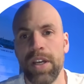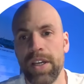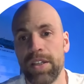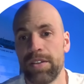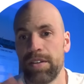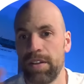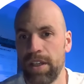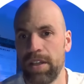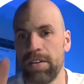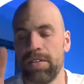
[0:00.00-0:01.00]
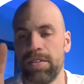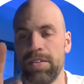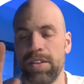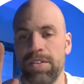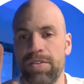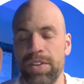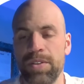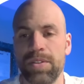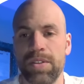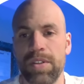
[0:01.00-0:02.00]
And then if
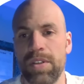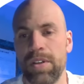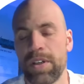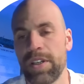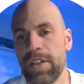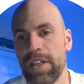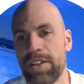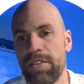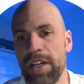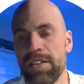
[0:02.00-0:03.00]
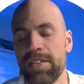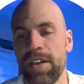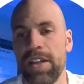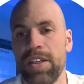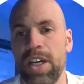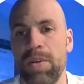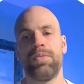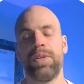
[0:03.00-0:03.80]
you look at the right side now,